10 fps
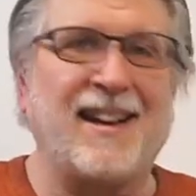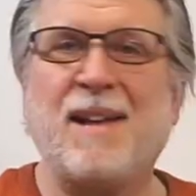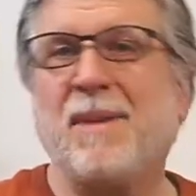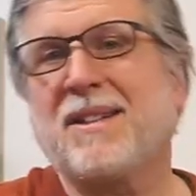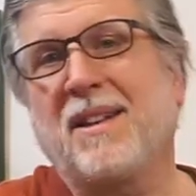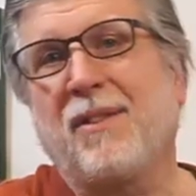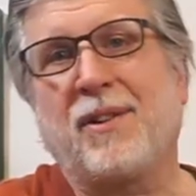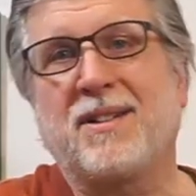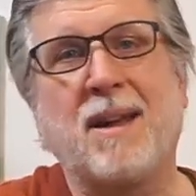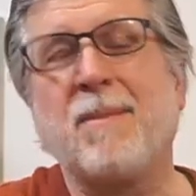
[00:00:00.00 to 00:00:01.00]
And that makes a
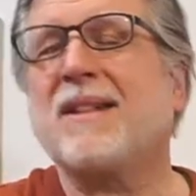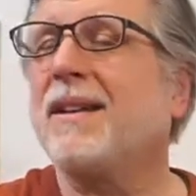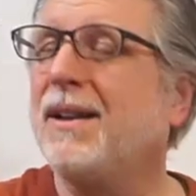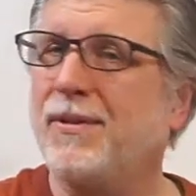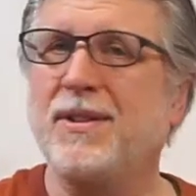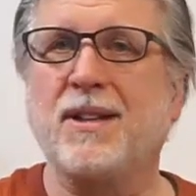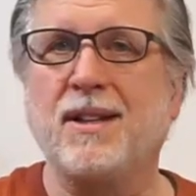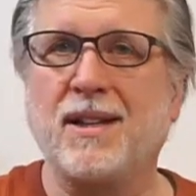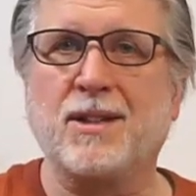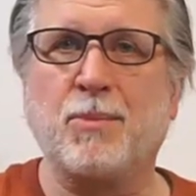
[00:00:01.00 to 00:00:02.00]
difference. That makes a difference
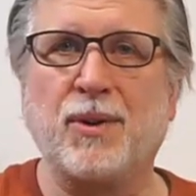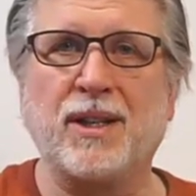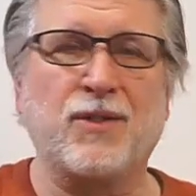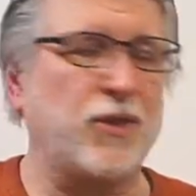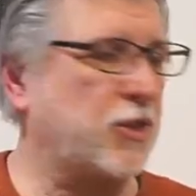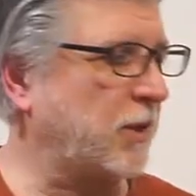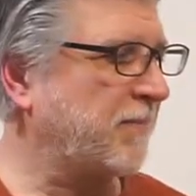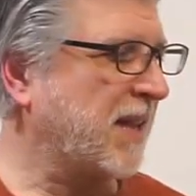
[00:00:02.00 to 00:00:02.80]
in the experience for sure.